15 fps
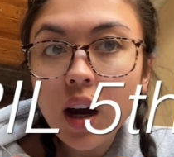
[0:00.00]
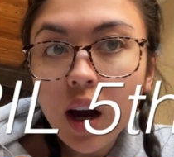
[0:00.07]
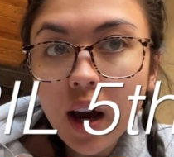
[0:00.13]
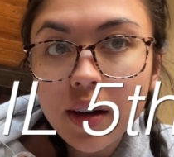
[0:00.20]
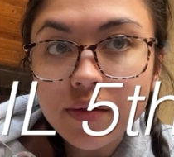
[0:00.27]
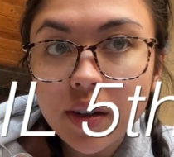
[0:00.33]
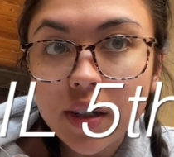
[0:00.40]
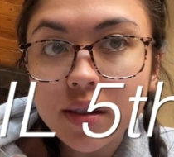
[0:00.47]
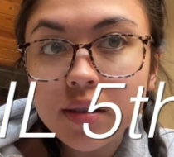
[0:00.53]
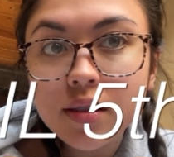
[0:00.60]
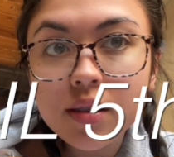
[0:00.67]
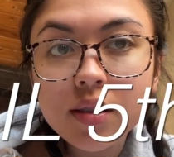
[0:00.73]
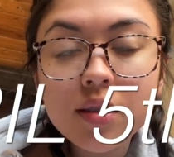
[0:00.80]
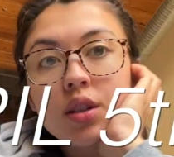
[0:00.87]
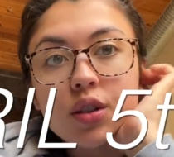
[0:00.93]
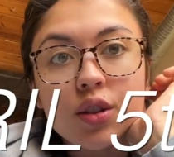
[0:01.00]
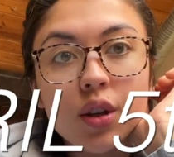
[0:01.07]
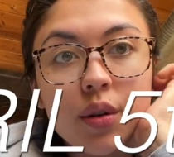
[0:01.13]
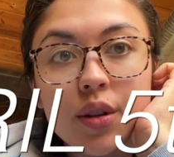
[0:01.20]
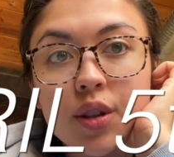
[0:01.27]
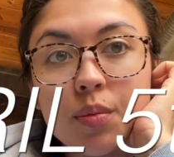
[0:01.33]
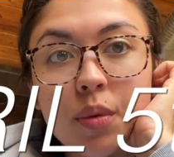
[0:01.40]
Hi friends. So
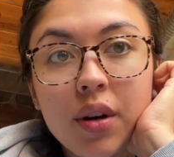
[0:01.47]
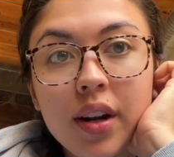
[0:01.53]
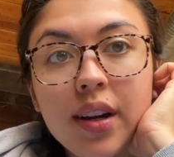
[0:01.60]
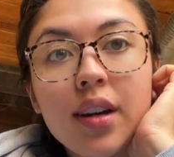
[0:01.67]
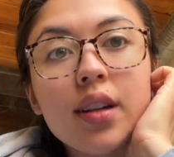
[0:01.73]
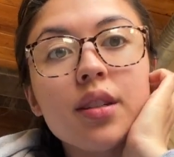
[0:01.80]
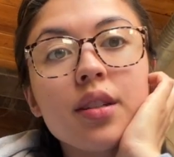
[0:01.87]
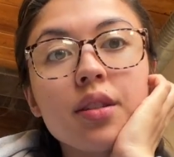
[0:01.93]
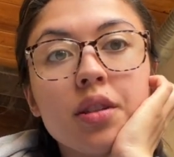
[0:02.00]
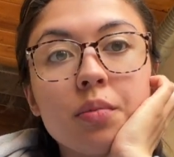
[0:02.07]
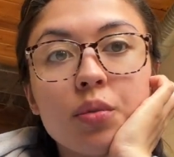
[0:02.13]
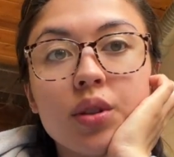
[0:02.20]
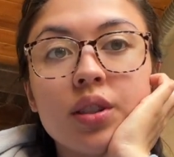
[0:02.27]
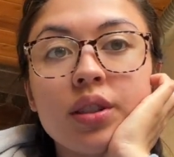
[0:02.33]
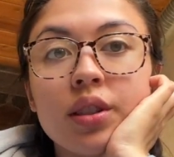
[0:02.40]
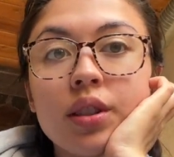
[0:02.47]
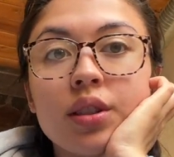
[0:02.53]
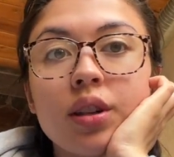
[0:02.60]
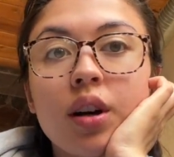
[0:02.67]
this morning I did some research